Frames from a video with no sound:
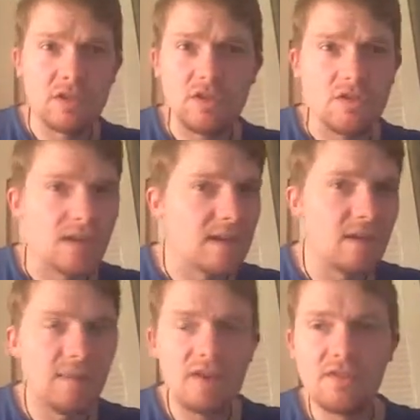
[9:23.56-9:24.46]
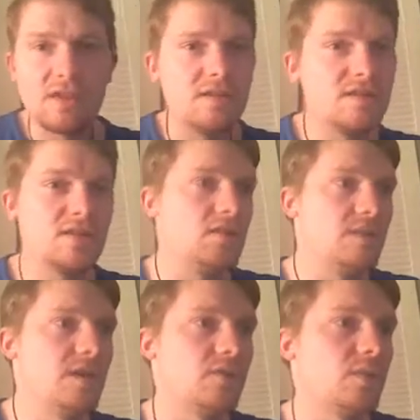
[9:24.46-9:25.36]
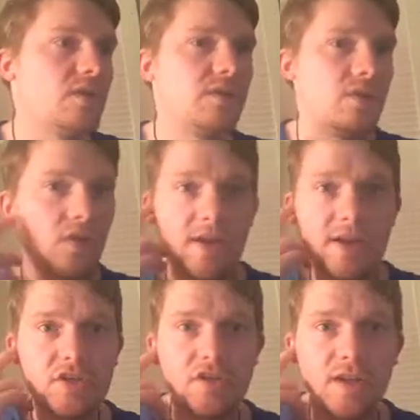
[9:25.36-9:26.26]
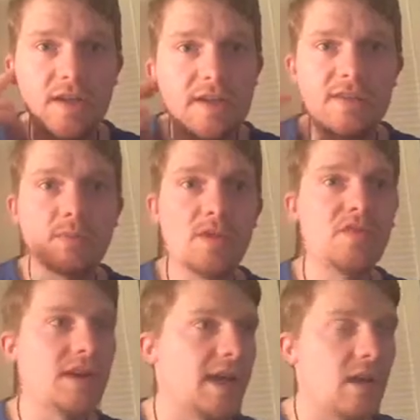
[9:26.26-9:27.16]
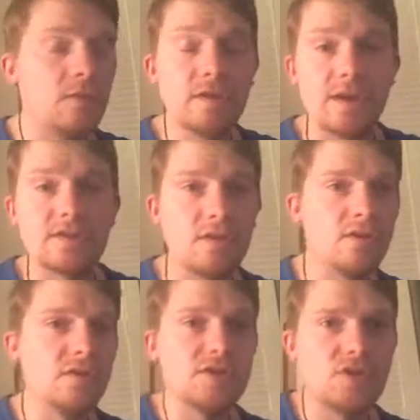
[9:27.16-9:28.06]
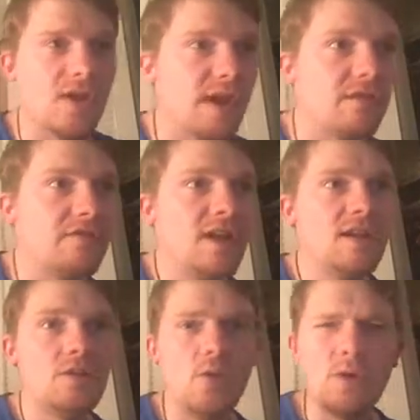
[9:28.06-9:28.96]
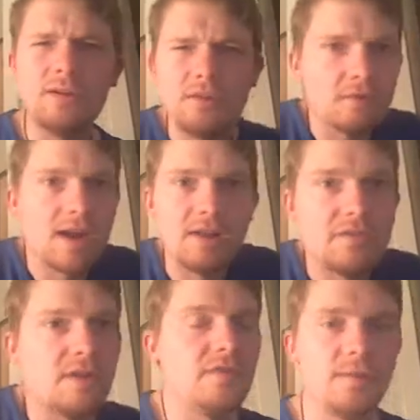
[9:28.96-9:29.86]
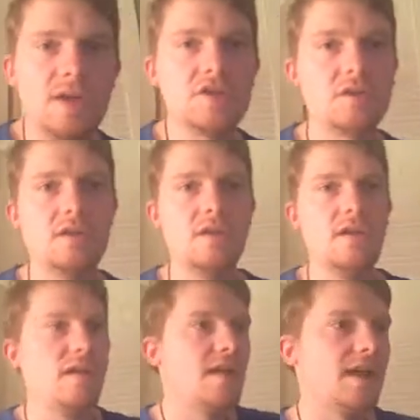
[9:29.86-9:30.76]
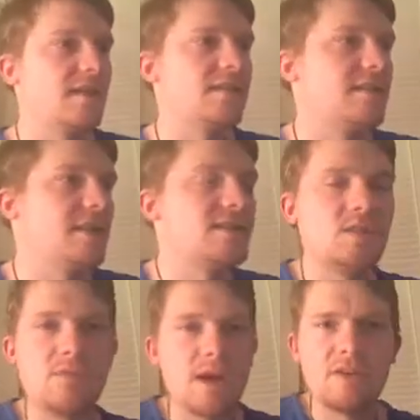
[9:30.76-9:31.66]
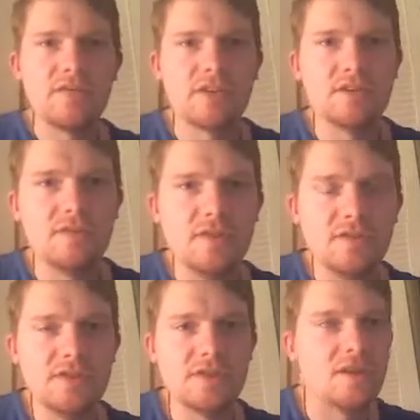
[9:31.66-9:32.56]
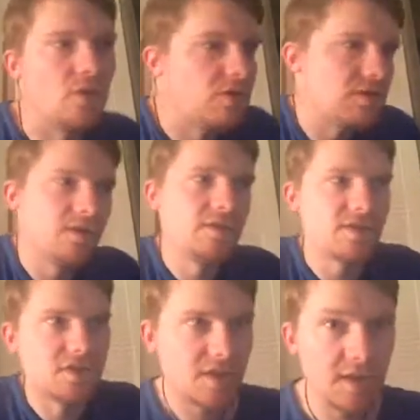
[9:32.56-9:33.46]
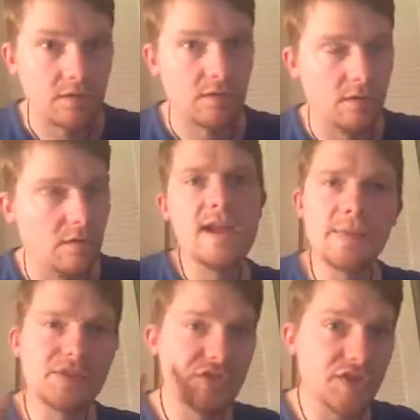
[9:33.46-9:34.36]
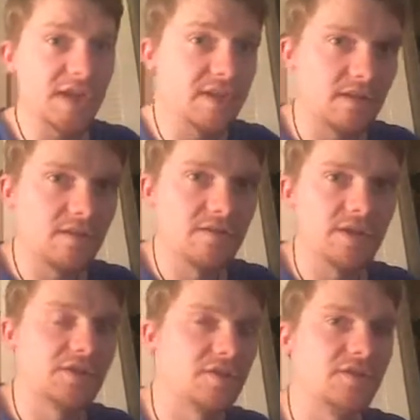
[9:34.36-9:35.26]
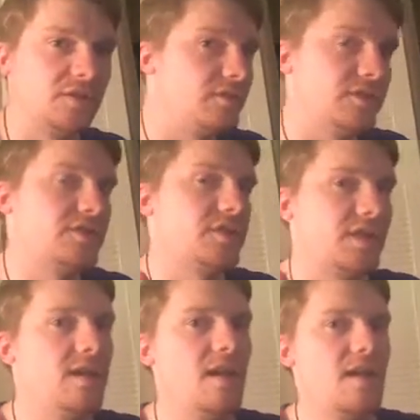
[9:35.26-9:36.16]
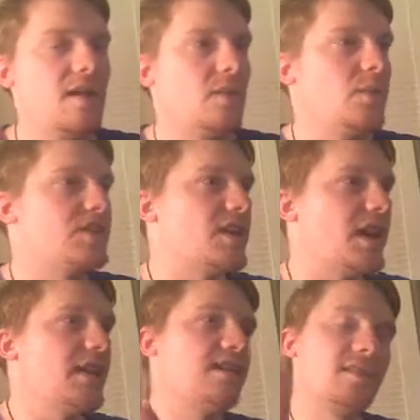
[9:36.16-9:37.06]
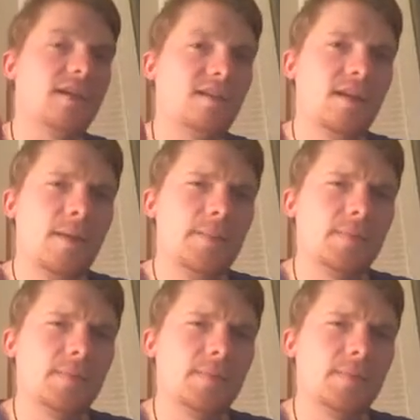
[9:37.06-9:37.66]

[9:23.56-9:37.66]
you can end up having a disagreement with your lecturer that's perfectly healthy, so long as you have all of the relevant information. And I think that's the primary function of university, or to learn a skill. And the second function of university, which I think